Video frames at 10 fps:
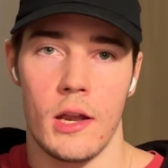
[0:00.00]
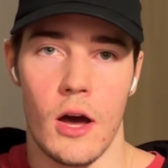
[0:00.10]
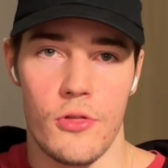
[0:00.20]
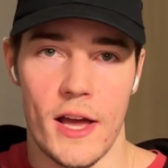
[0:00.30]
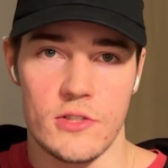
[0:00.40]
Now,
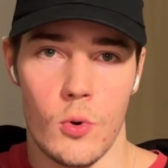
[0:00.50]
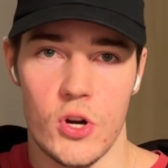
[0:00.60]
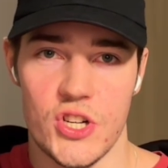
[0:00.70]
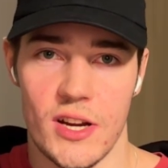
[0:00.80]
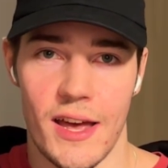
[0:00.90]
thanks for
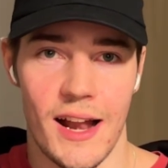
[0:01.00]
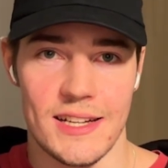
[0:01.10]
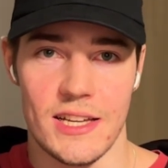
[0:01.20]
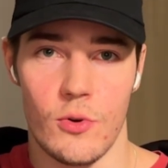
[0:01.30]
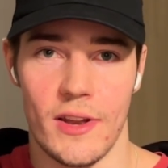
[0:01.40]
watching, and I'll
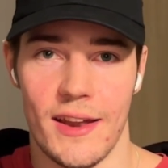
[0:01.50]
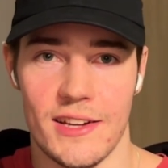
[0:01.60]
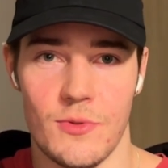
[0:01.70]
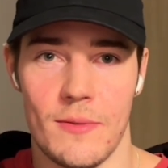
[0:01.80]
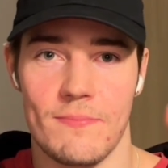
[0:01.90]
see you in the next one.